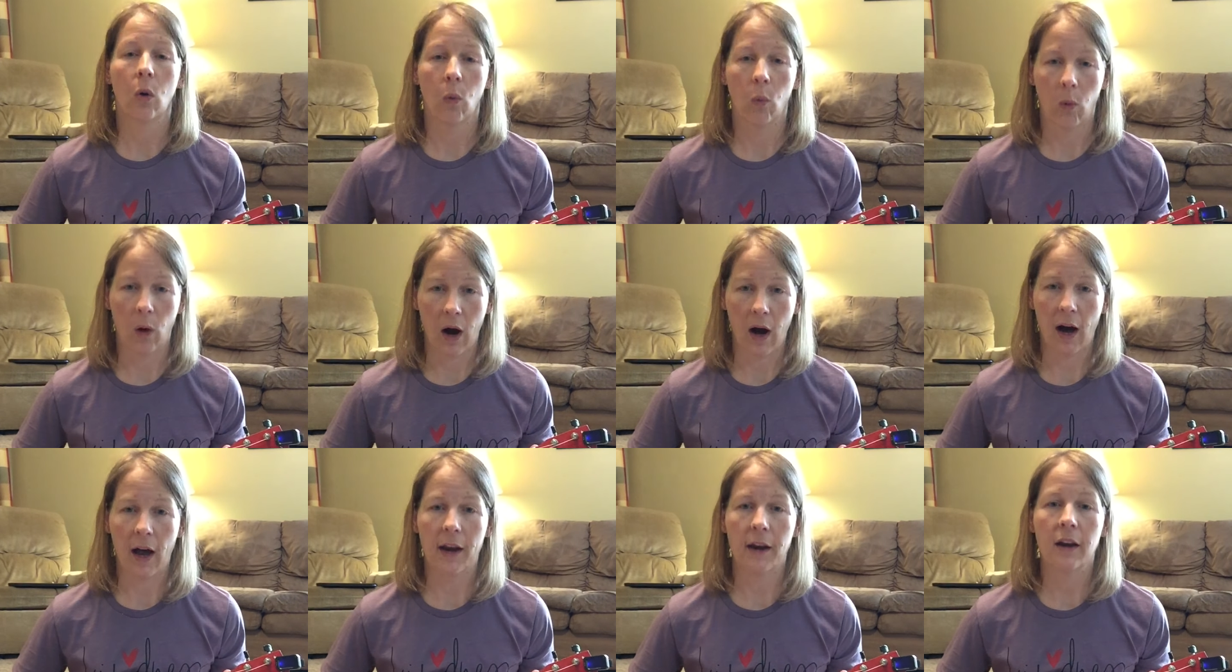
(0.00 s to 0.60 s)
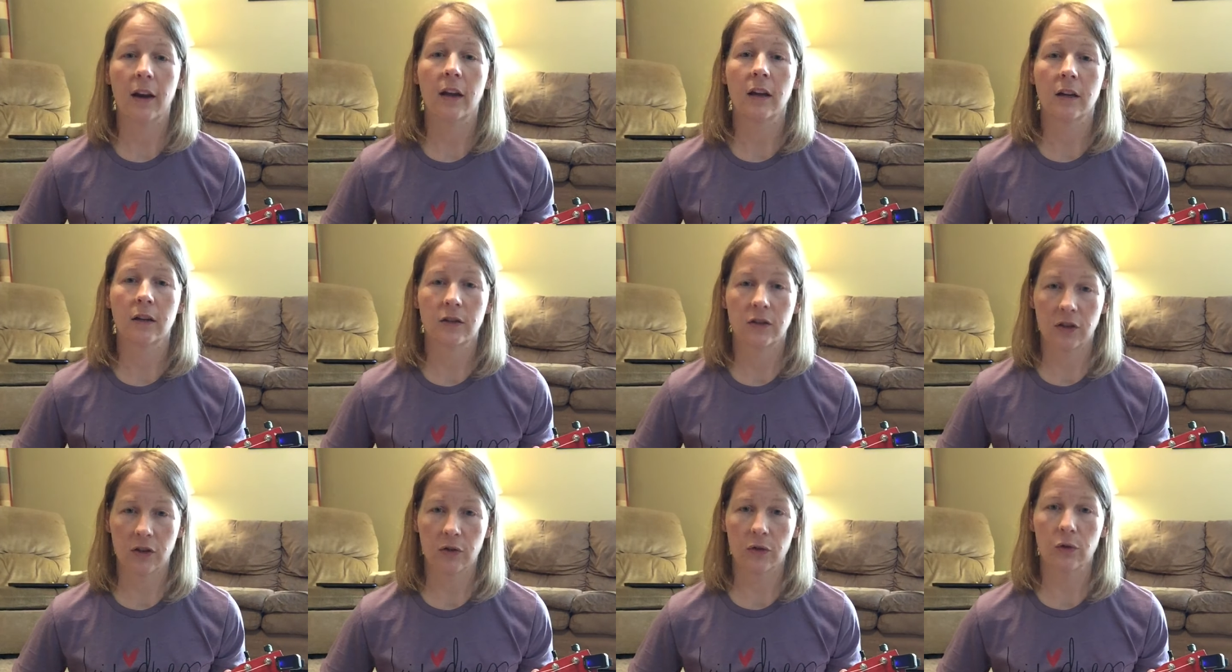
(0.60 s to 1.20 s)
1,
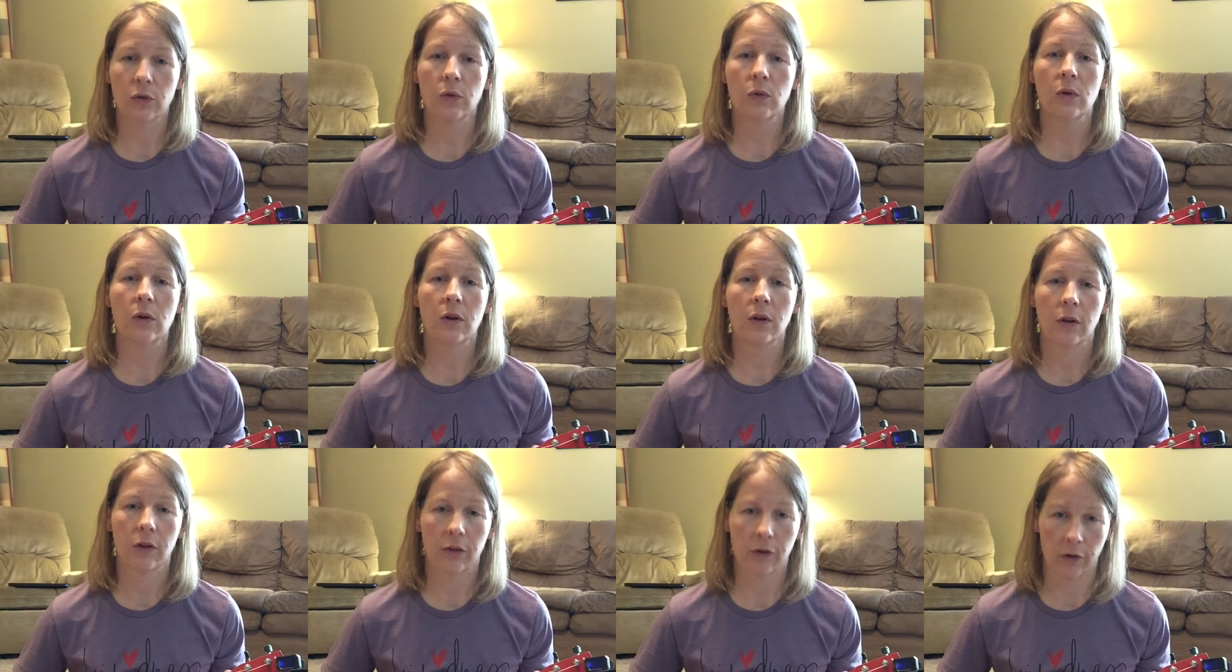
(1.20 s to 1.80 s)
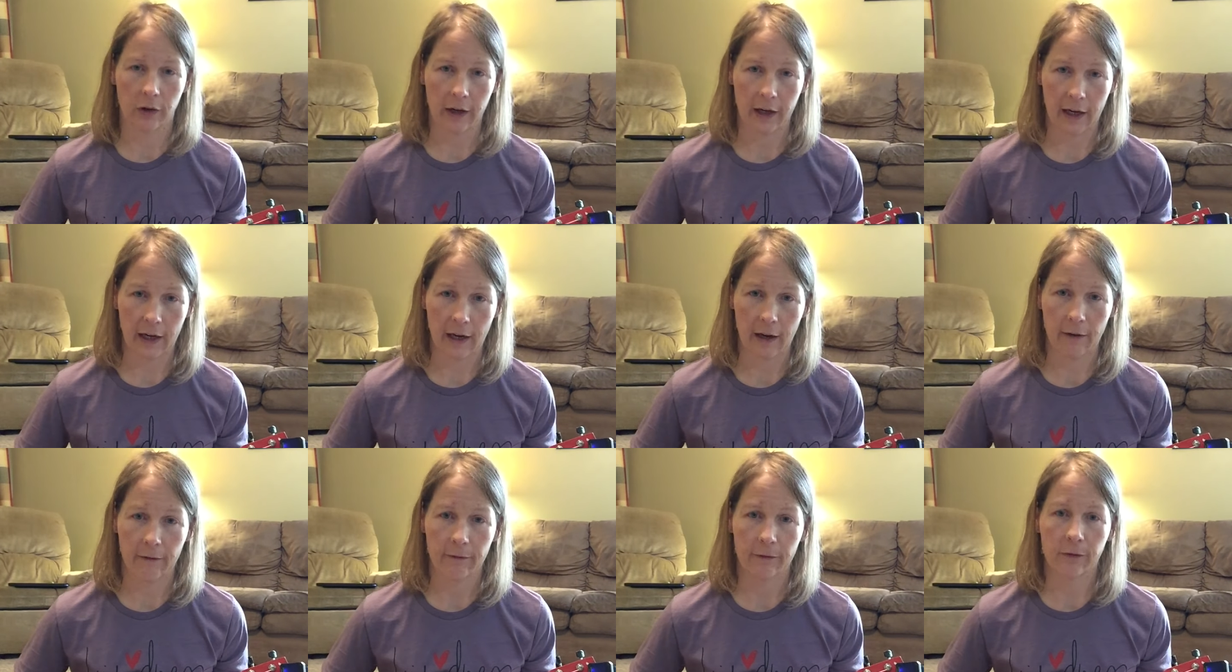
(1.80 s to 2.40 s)
2,
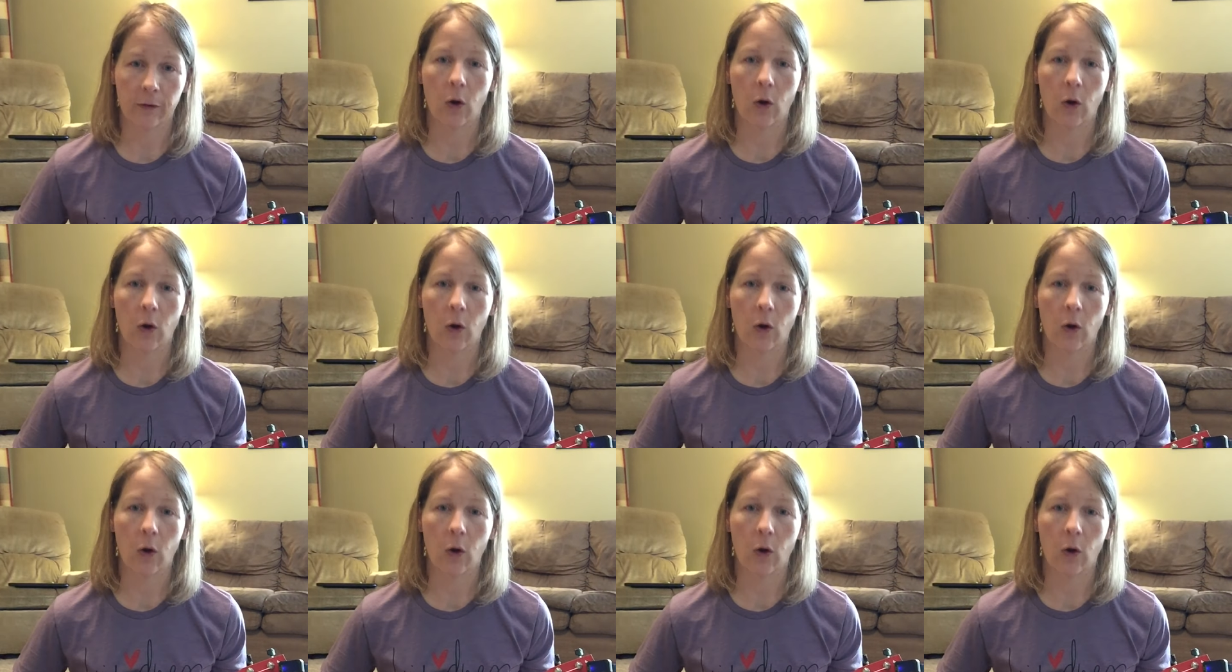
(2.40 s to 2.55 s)
3,